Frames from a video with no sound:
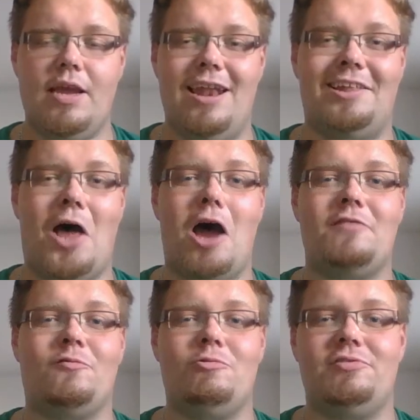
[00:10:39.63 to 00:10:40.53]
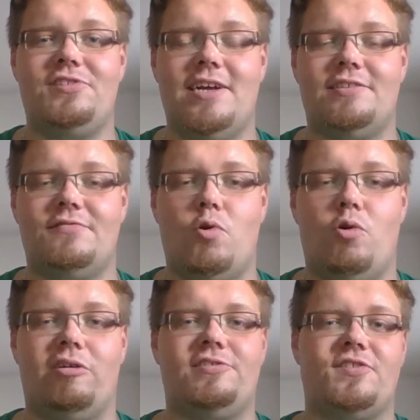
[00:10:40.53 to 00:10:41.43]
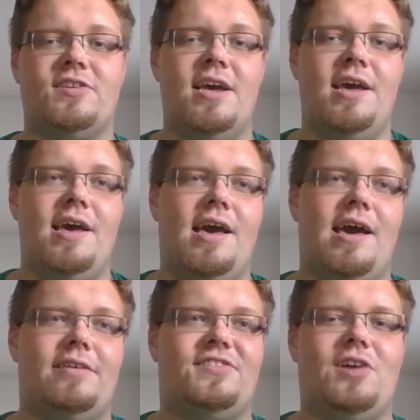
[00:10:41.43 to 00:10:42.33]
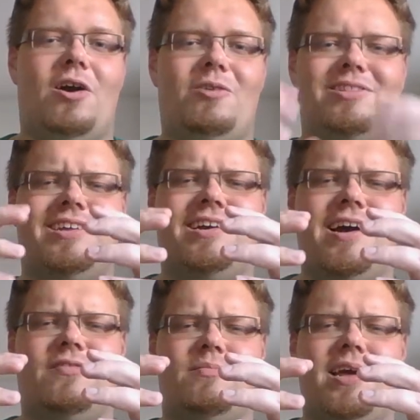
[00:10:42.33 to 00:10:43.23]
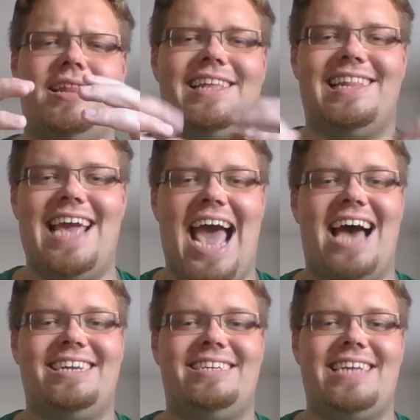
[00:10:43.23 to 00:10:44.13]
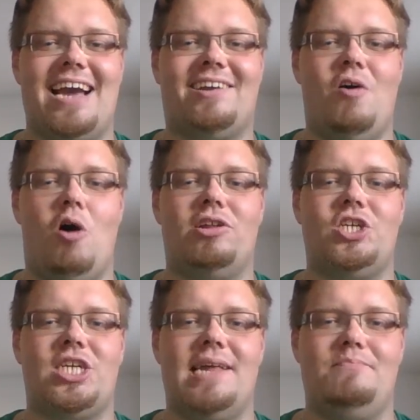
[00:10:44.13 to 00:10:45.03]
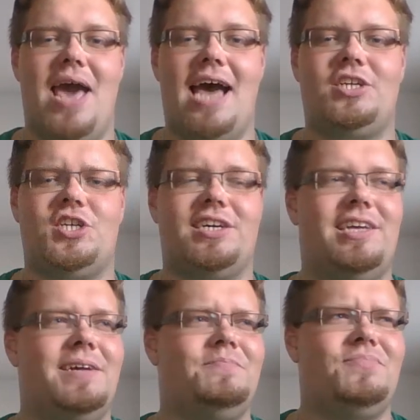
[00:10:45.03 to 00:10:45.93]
a lot of rule sets, of course, start with the government, then they add technology and magic.